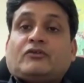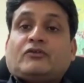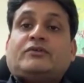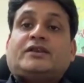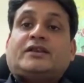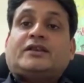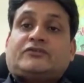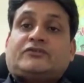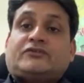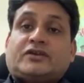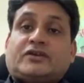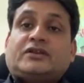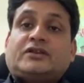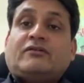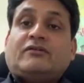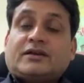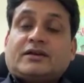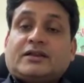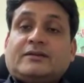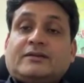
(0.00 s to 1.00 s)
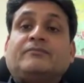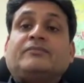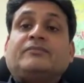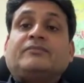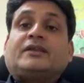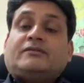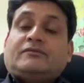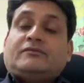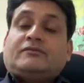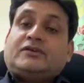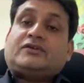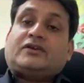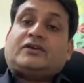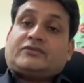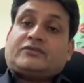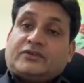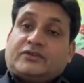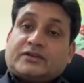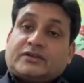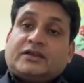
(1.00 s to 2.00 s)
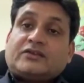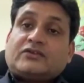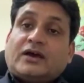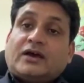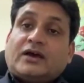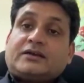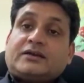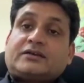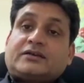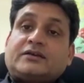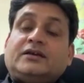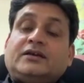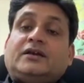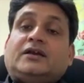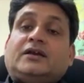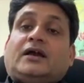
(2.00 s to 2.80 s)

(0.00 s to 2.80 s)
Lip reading: So we restrict the water, we restrict the salt,